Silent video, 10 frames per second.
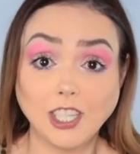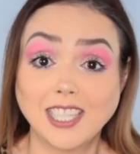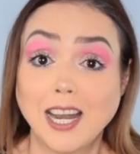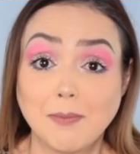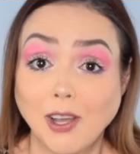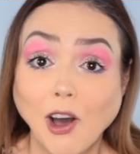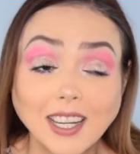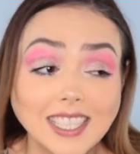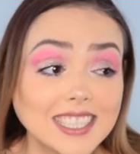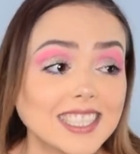just gonna be
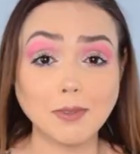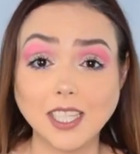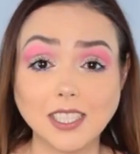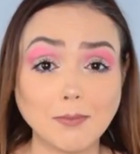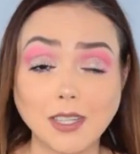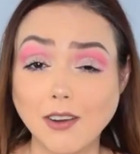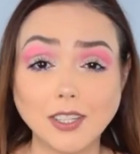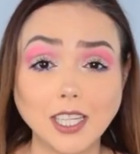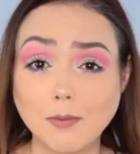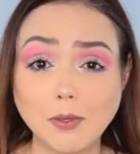honest, because I'm
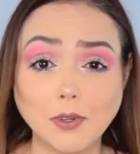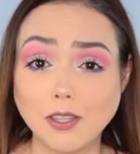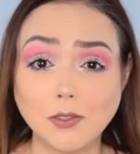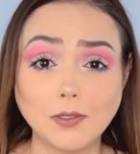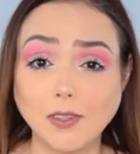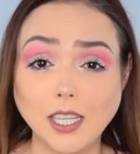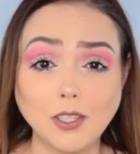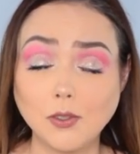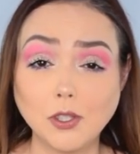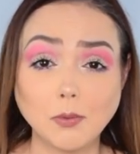never gonna be one of those fake
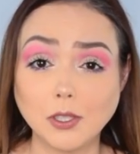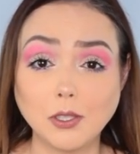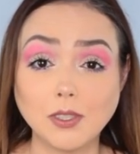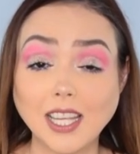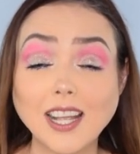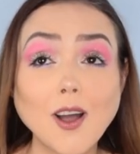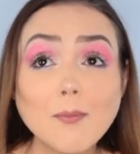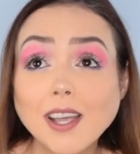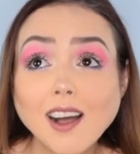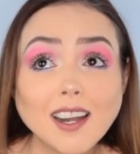YouTubers who's like, oh
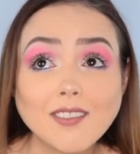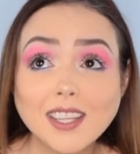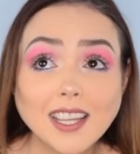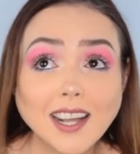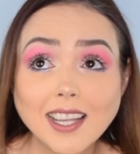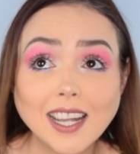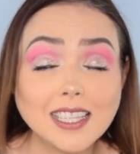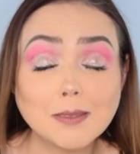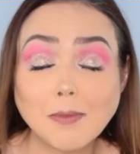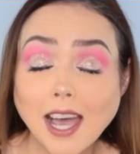my God, everything I get
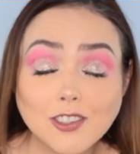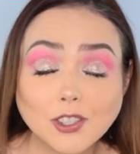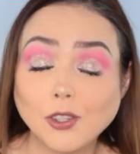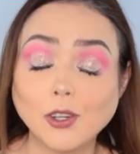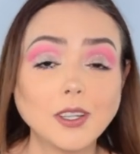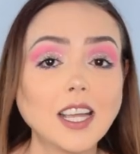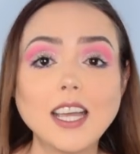is magical.